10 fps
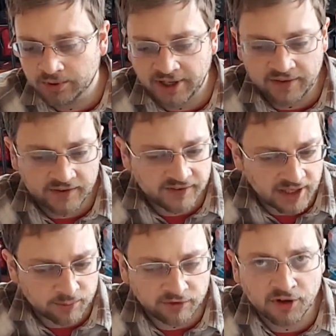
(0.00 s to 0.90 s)
play the
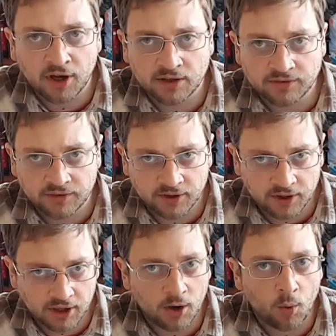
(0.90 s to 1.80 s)
same song
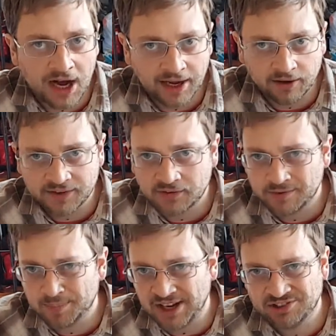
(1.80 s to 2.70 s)
for a while,
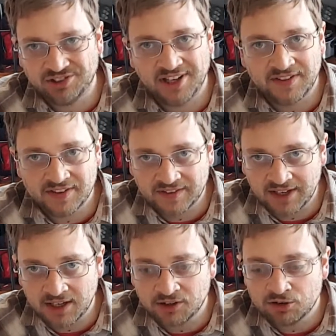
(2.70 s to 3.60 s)
especially at this
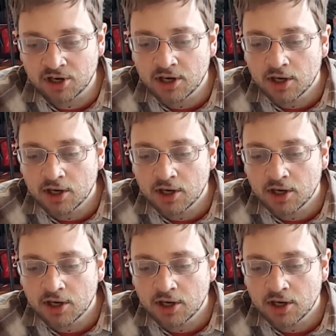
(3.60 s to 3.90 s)
age.